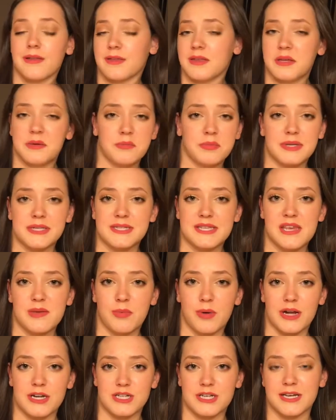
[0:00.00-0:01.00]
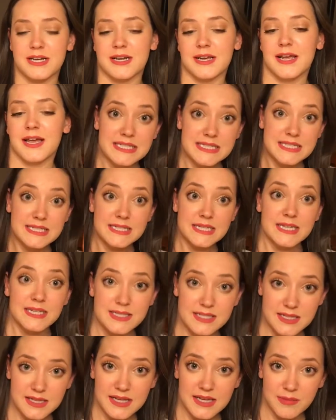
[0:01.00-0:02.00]
then please keep watching.
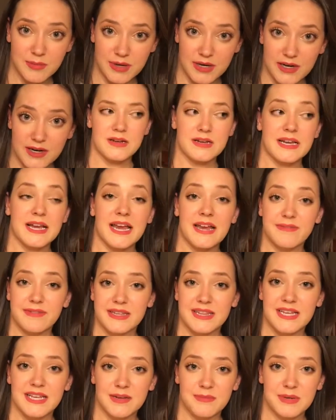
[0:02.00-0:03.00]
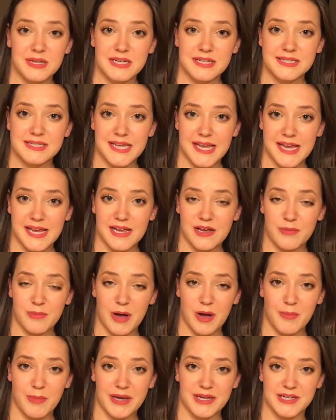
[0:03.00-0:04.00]
Disclaimer, everything I'm going to say
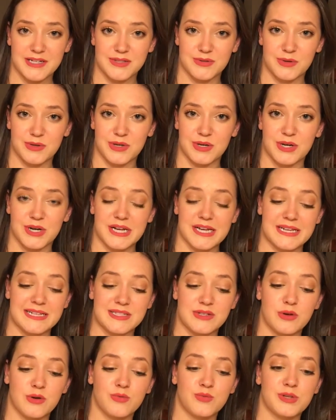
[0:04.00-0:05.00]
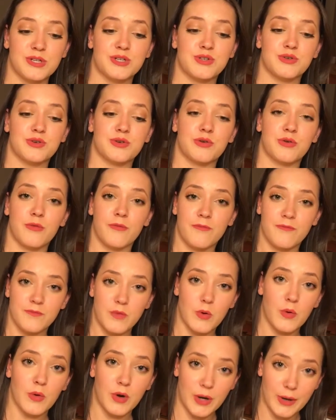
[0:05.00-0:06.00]
about my disorder is only true
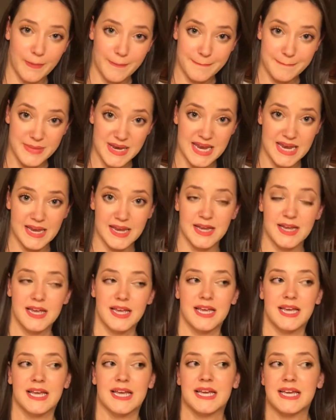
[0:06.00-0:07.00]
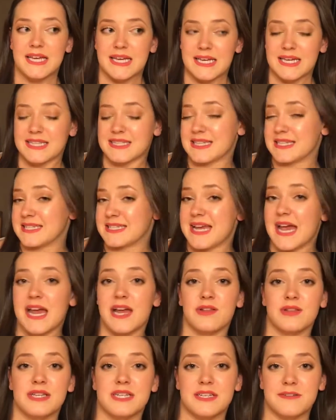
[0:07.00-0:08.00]
for me. It's
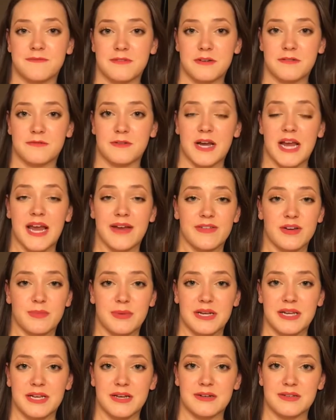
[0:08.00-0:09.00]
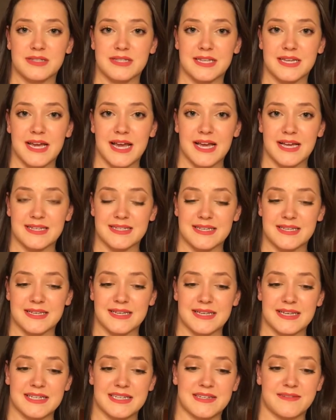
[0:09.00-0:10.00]
entirely different for everybody else that has
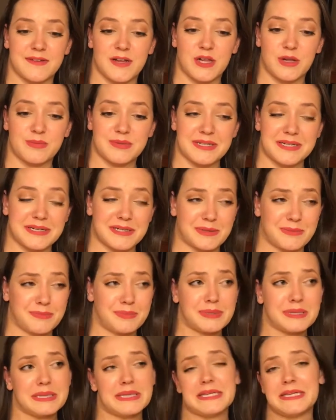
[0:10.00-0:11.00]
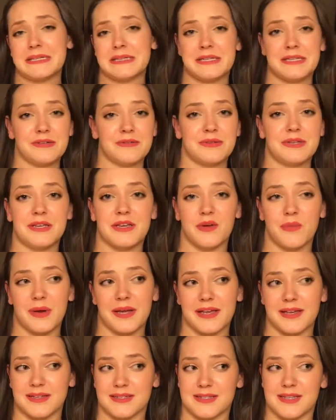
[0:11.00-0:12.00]
it. It develops in completely unique
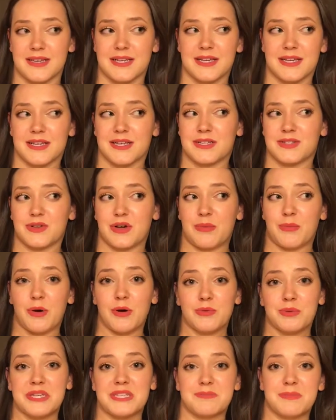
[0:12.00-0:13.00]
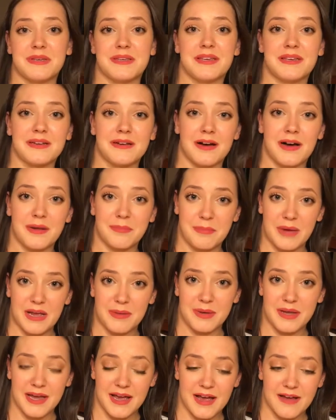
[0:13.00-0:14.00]
ways, so I'm only speaking on my
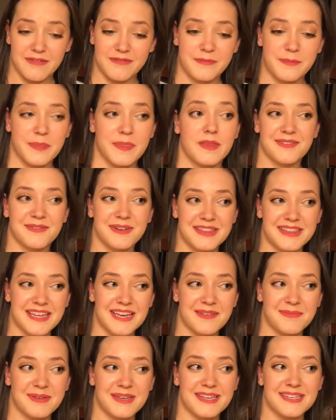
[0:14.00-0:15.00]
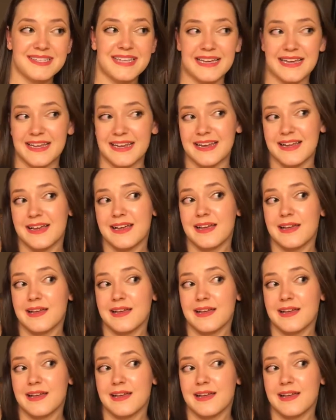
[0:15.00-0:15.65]
behalf. With that being said,